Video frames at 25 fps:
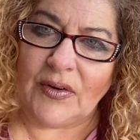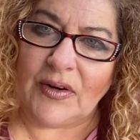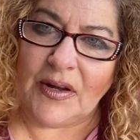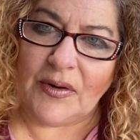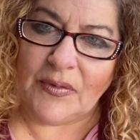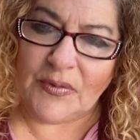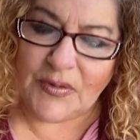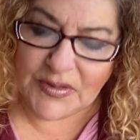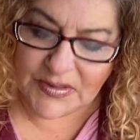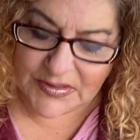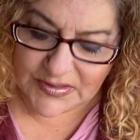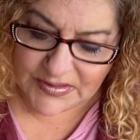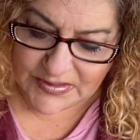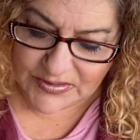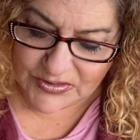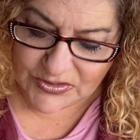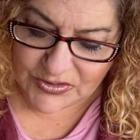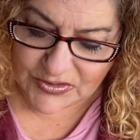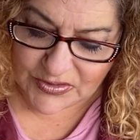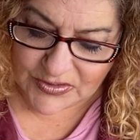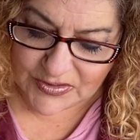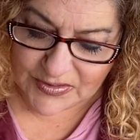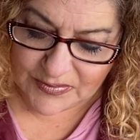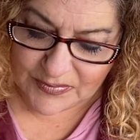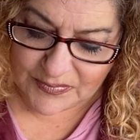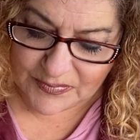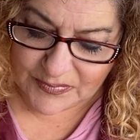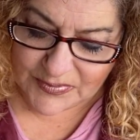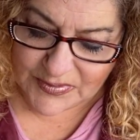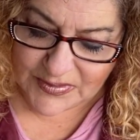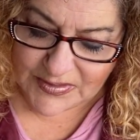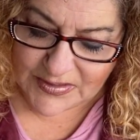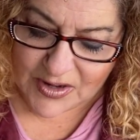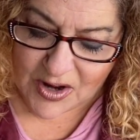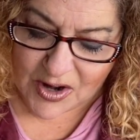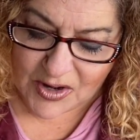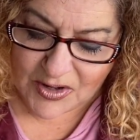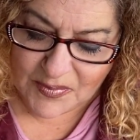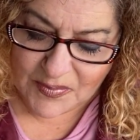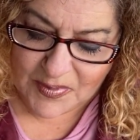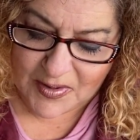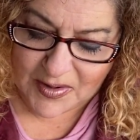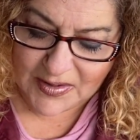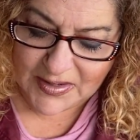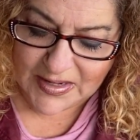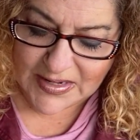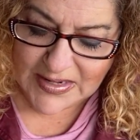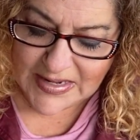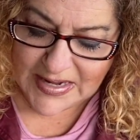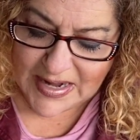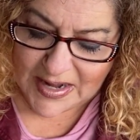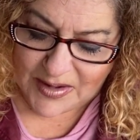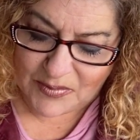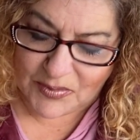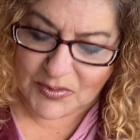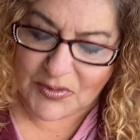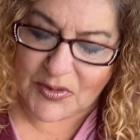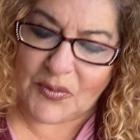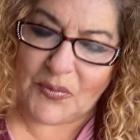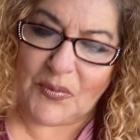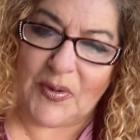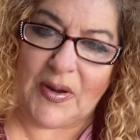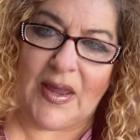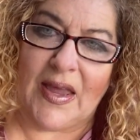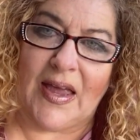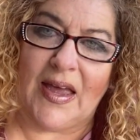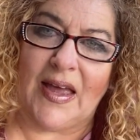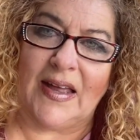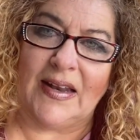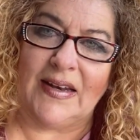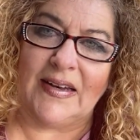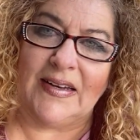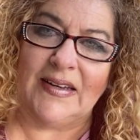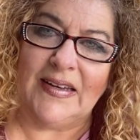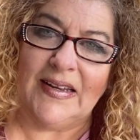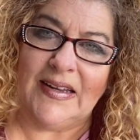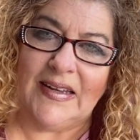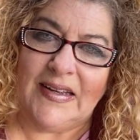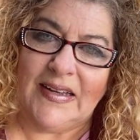I always just talk about a neighbor that we had,